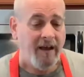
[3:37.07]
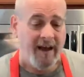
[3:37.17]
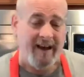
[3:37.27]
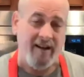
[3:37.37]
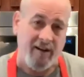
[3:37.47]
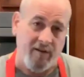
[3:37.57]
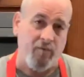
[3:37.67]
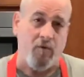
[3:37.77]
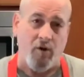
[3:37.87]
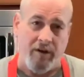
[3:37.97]
And
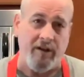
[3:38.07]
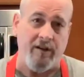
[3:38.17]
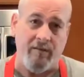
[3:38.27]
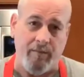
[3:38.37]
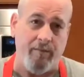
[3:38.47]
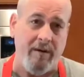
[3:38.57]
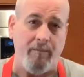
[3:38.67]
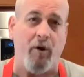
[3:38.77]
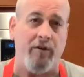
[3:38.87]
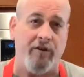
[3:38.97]
rolling the
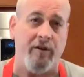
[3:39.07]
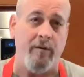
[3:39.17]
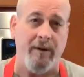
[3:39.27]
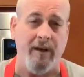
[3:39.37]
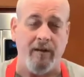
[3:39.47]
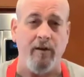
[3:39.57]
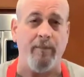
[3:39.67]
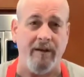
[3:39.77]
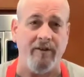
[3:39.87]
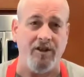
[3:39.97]
meatballs are going to be a little
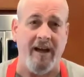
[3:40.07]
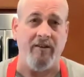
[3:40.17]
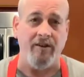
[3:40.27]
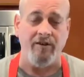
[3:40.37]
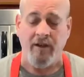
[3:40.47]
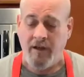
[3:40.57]
bit of a challenge.